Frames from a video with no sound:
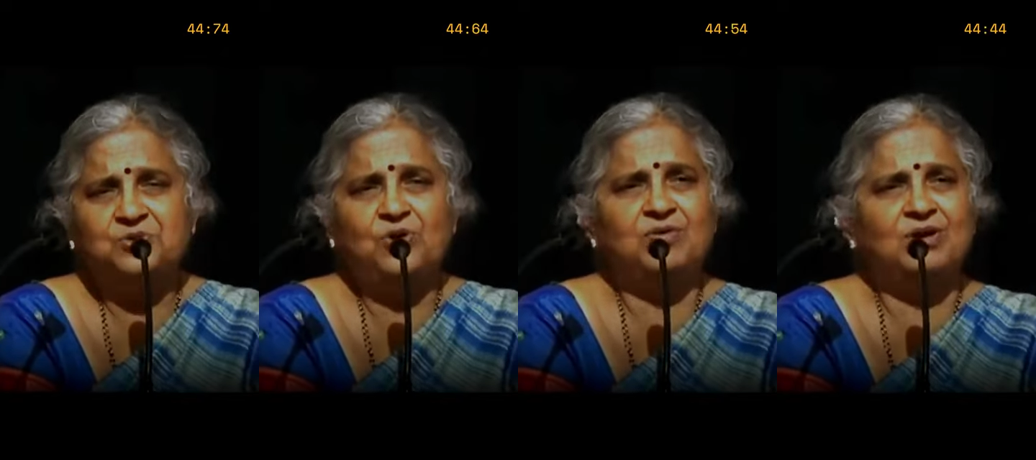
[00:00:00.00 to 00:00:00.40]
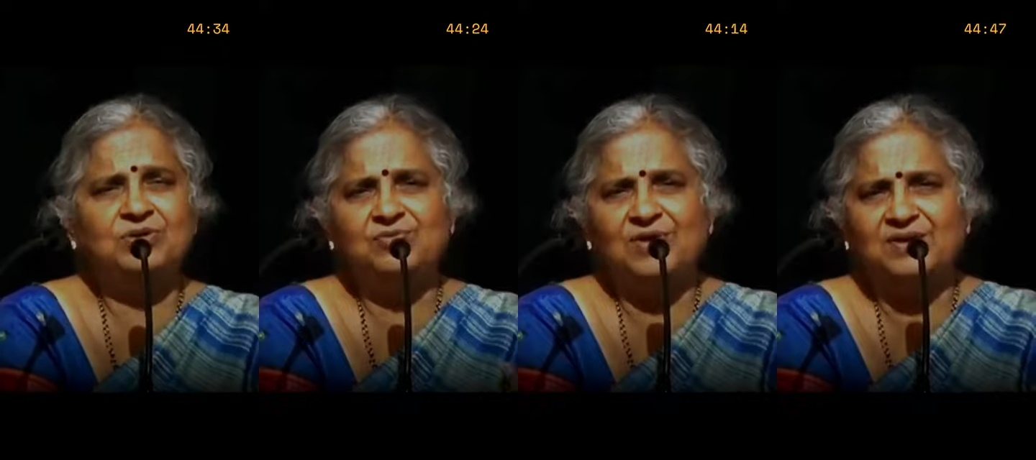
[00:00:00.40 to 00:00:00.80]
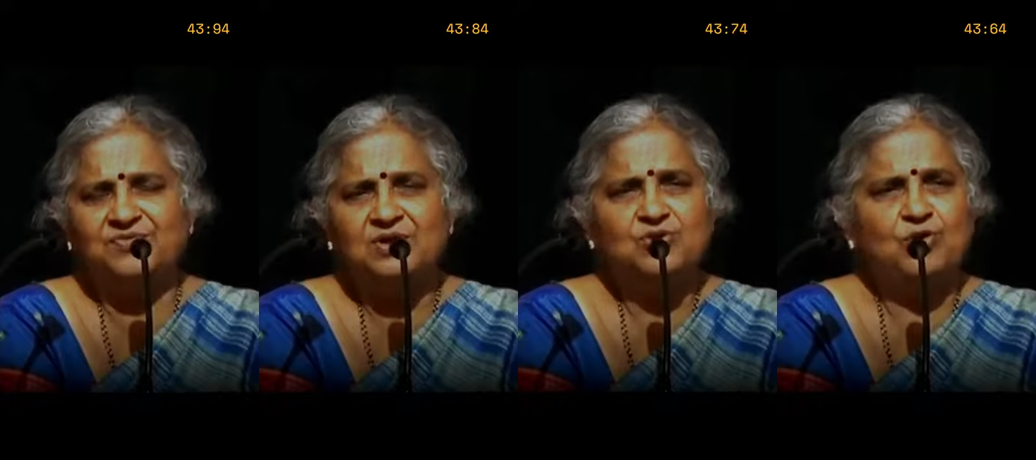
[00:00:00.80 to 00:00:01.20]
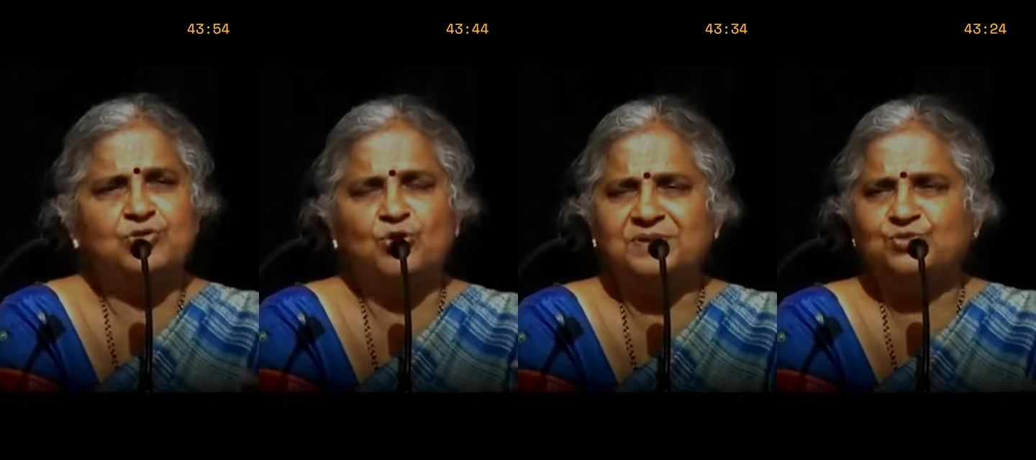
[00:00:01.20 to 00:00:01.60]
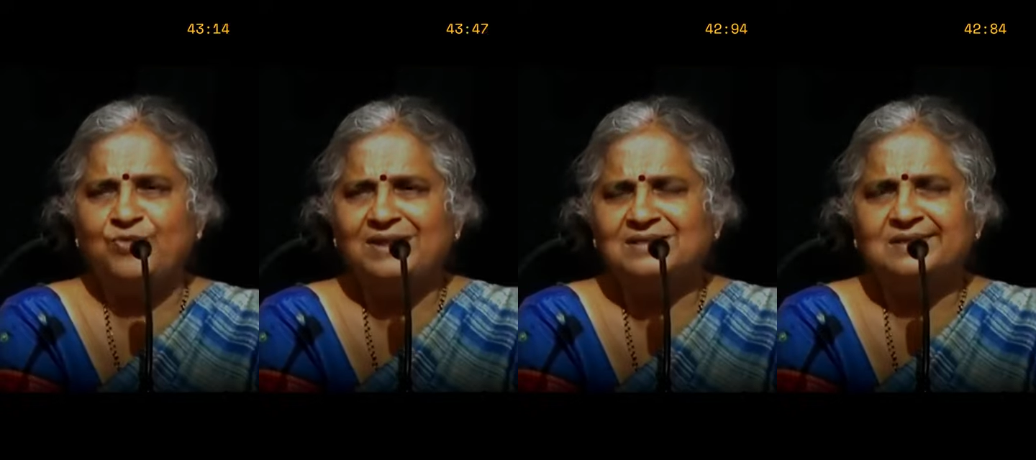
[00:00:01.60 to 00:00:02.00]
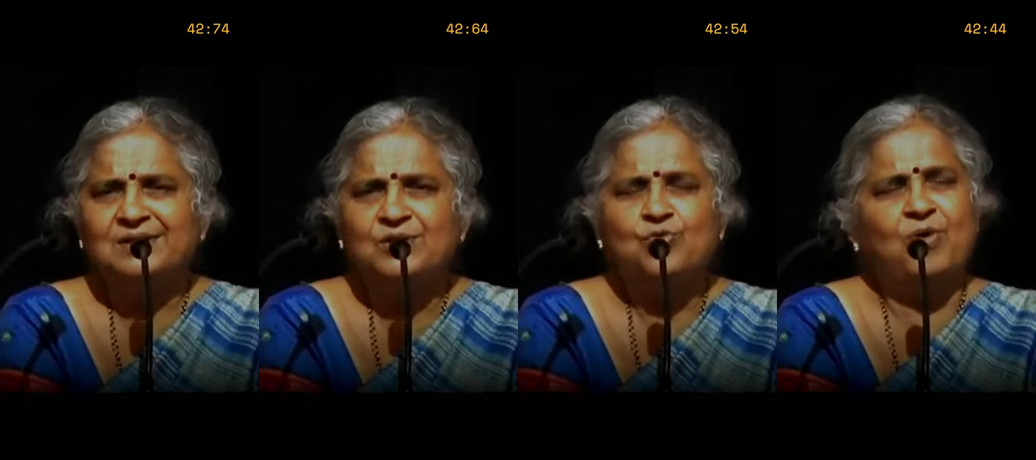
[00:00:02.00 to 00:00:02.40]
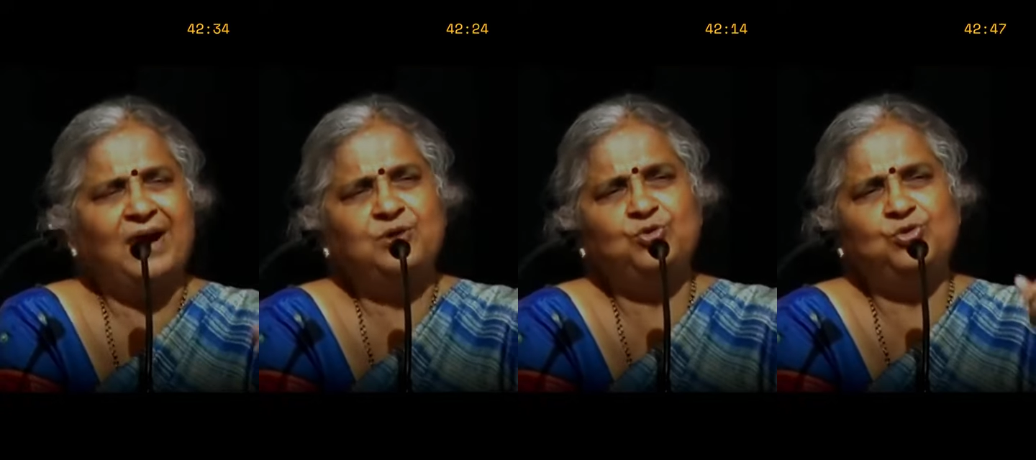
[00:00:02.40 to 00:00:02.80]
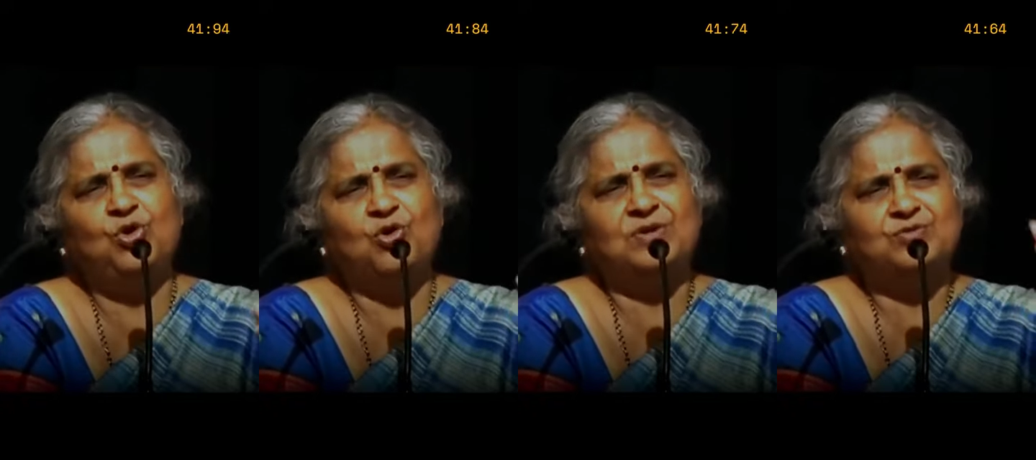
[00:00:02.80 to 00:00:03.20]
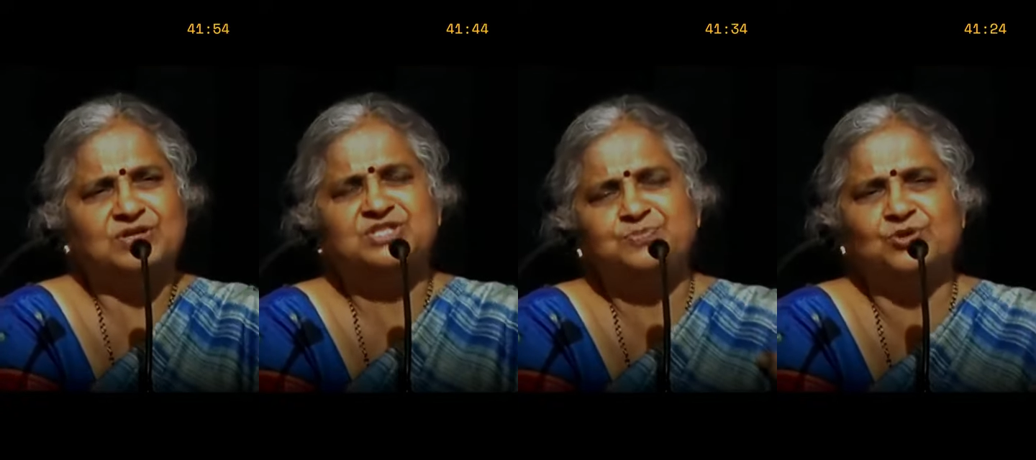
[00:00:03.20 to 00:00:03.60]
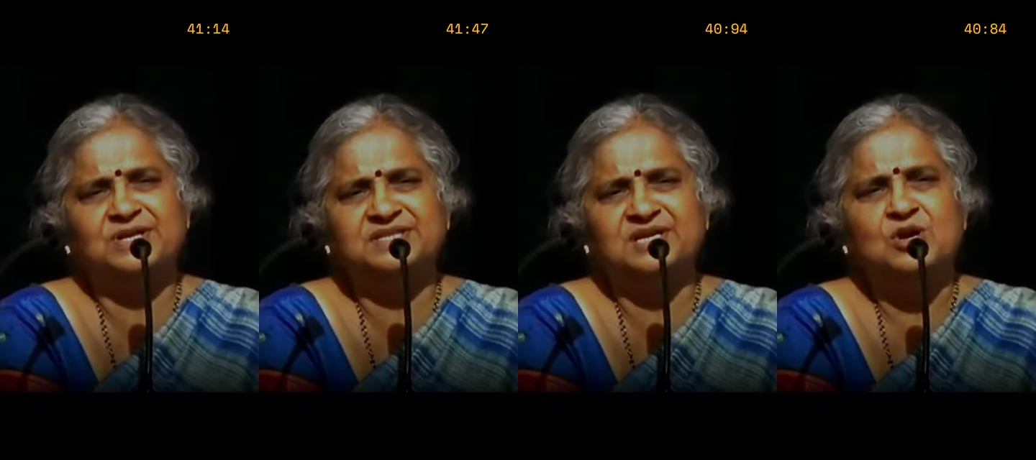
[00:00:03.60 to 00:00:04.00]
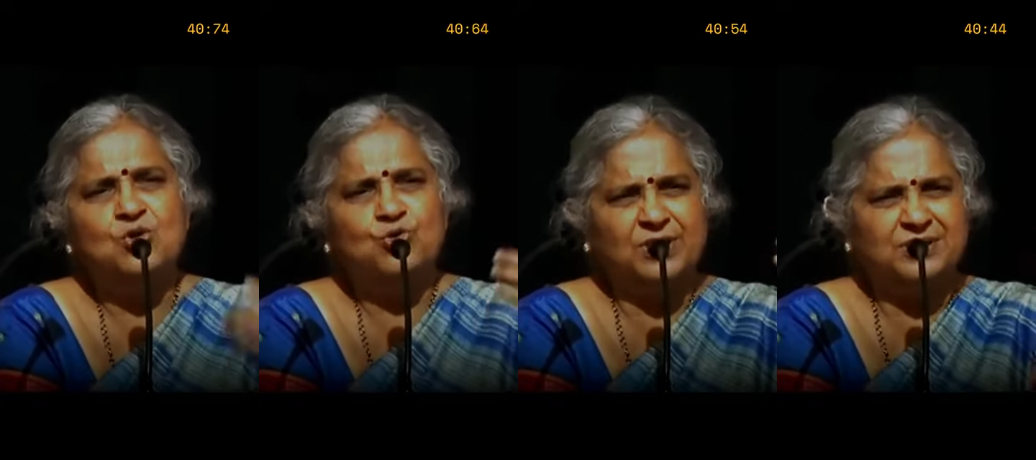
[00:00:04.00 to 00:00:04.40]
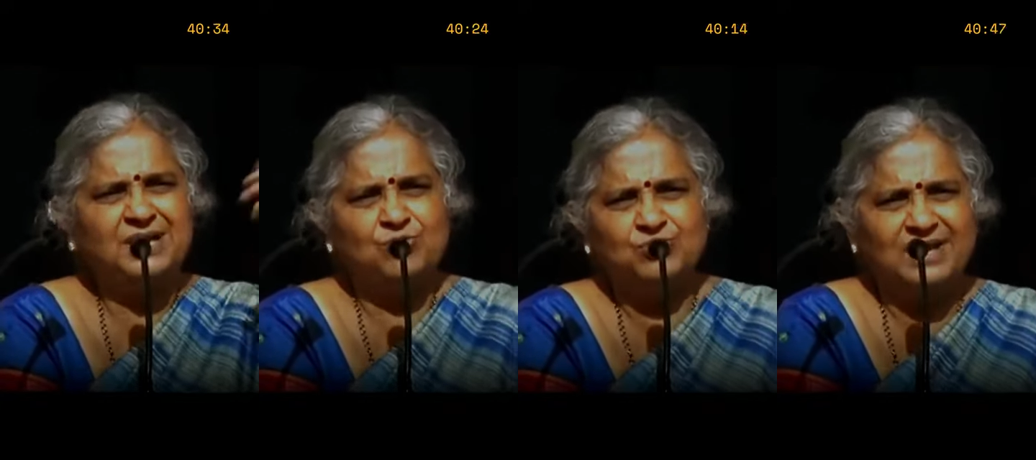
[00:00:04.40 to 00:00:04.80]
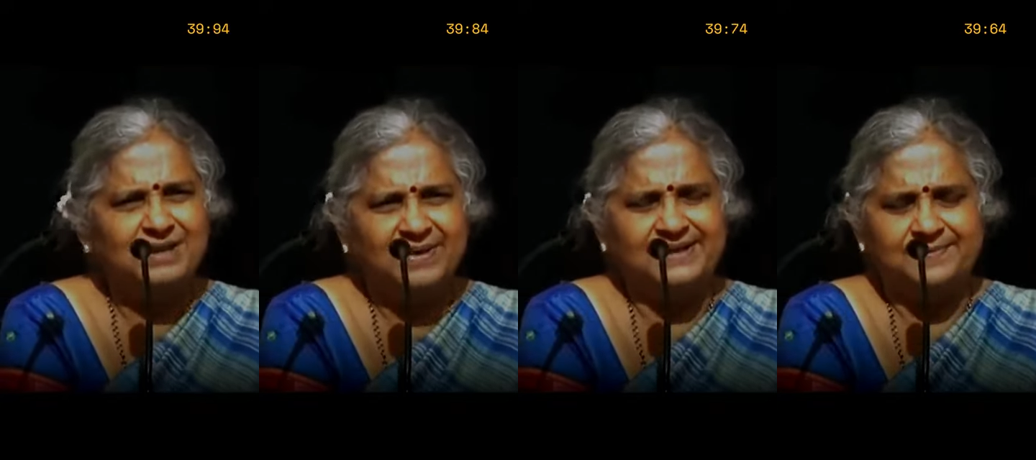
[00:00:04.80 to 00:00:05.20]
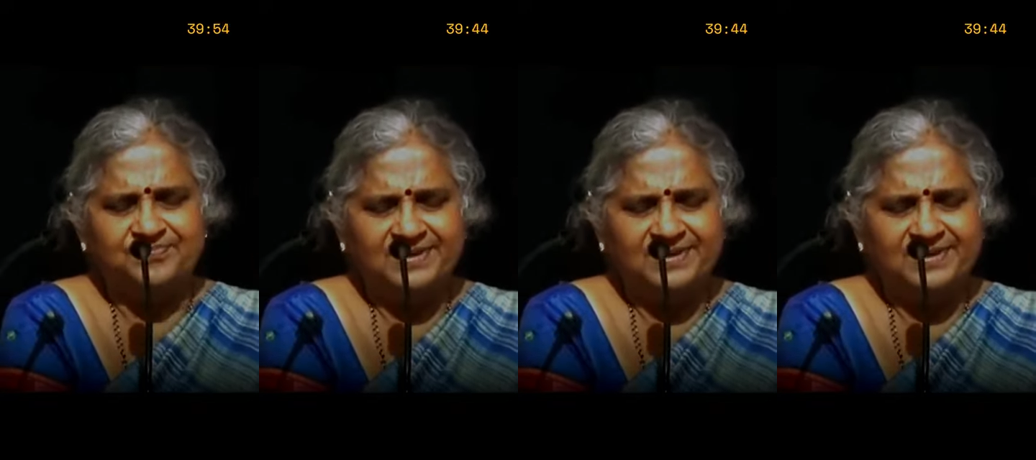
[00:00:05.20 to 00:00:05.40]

You have a lovely wife. You have so much wealth. Why do you always worship your teacher who doesn't have even any money